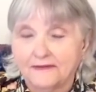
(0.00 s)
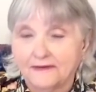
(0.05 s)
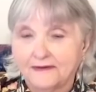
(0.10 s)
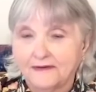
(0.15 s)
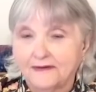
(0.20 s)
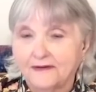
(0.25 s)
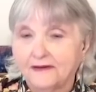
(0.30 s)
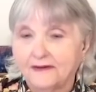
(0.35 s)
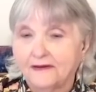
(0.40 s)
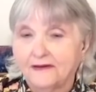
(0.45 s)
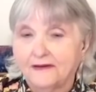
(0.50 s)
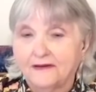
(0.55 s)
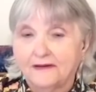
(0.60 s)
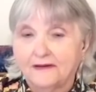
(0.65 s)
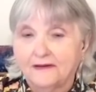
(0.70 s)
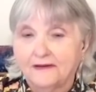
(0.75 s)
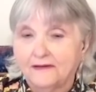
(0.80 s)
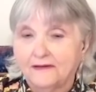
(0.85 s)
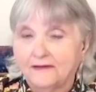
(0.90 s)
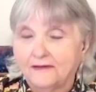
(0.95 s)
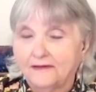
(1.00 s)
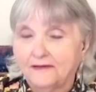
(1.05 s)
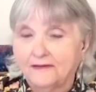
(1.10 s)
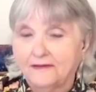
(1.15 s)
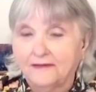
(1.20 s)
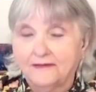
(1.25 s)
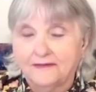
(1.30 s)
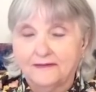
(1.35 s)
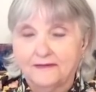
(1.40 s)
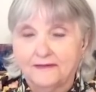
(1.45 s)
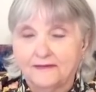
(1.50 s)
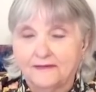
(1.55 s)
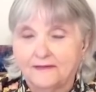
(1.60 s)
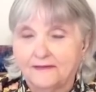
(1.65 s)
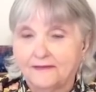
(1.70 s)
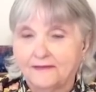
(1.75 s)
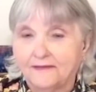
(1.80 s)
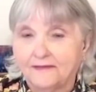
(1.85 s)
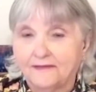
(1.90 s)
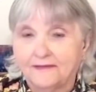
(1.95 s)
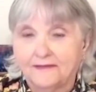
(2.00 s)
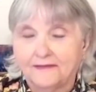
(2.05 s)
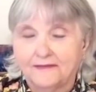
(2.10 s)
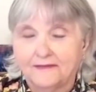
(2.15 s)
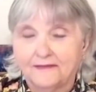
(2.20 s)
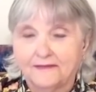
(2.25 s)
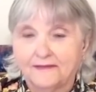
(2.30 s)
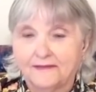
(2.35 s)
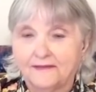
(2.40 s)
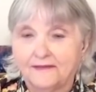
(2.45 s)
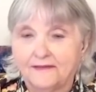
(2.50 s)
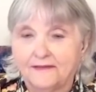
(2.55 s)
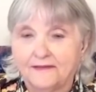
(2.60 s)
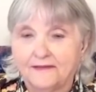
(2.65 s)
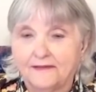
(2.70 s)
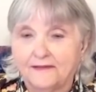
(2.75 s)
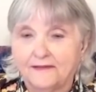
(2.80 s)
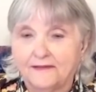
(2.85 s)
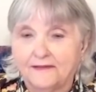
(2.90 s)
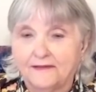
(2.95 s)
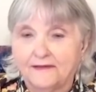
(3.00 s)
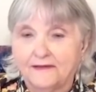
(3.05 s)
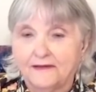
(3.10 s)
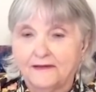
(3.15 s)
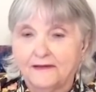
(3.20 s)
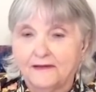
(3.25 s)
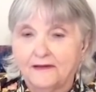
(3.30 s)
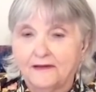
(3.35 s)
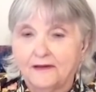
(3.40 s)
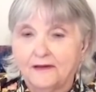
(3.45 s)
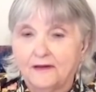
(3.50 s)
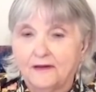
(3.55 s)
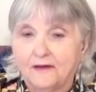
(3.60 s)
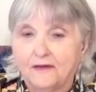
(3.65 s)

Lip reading: [no speech]